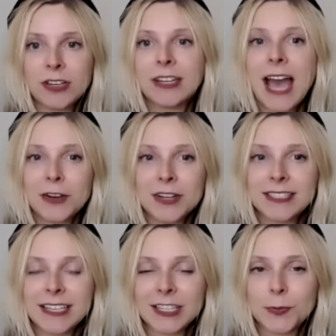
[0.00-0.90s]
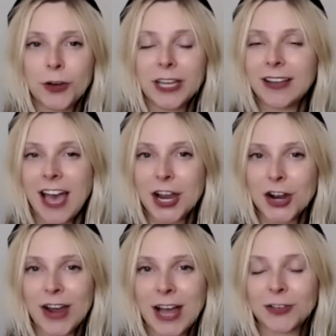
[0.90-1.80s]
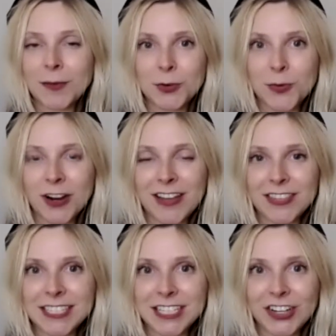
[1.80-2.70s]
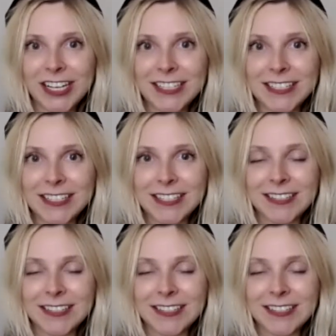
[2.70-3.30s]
and how did Six Point and Higher Ground come to work on the series?